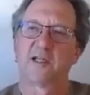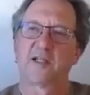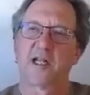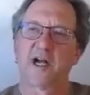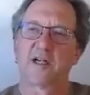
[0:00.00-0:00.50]

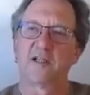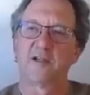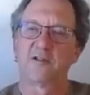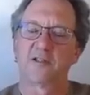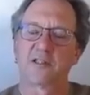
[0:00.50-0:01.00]
that are
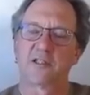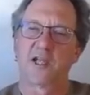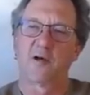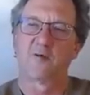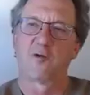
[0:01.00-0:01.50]
used,
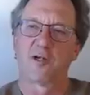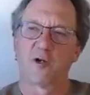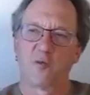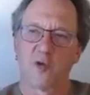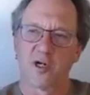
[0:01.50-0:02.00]
that
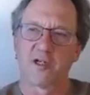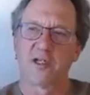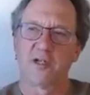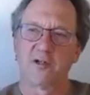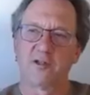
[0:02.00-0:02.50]
were
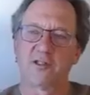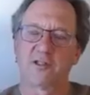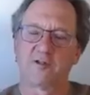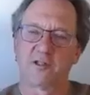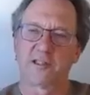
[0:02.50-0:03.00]

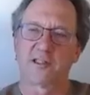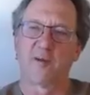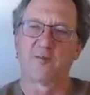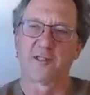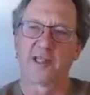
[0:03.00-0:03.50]
used to
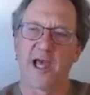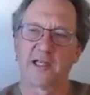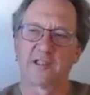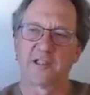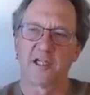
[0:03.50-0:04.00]
assemble
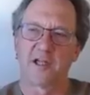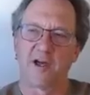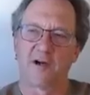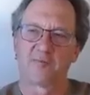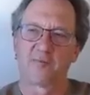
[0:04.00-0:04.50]
that
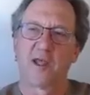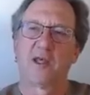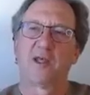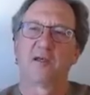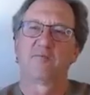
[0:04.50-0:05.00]
genome,
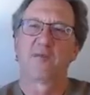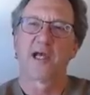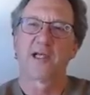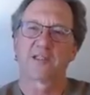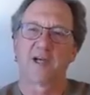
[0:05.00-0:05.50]

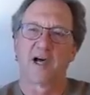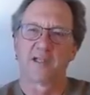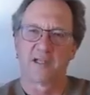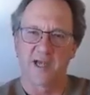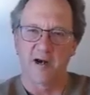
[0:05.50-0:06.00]
based
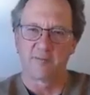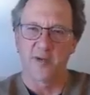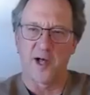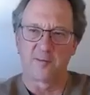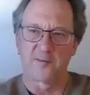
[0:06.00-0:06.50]
on their
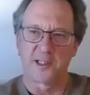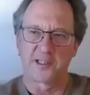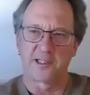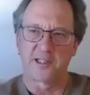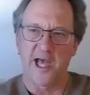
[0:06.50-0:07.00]

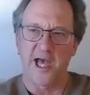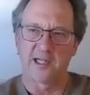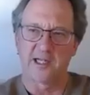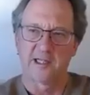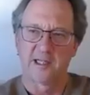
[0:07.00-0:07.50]
published
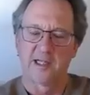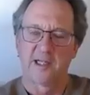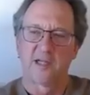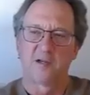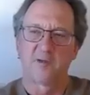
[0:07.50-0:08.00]
data,
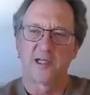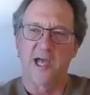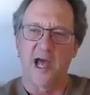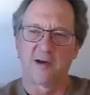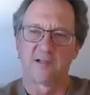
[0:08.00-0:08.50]
we
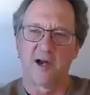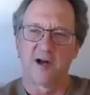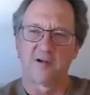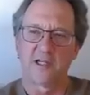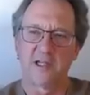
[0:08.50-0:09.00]
now
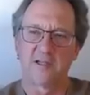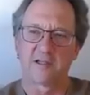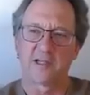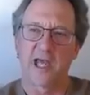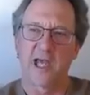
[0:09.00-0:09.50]
know
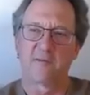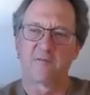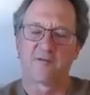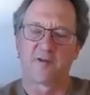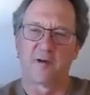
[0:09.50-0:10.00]
either
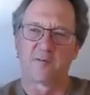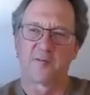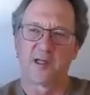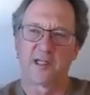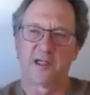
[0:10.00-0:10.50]
came
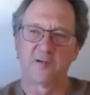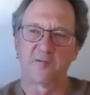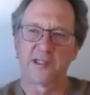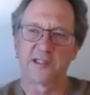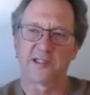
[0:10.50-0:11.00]
from
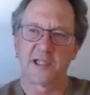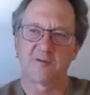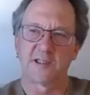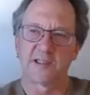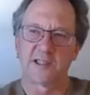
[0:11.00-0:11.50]
human
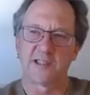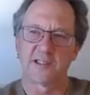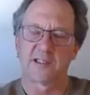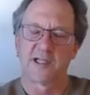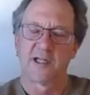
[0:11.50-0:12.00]

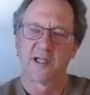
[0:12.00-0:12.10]
sequences,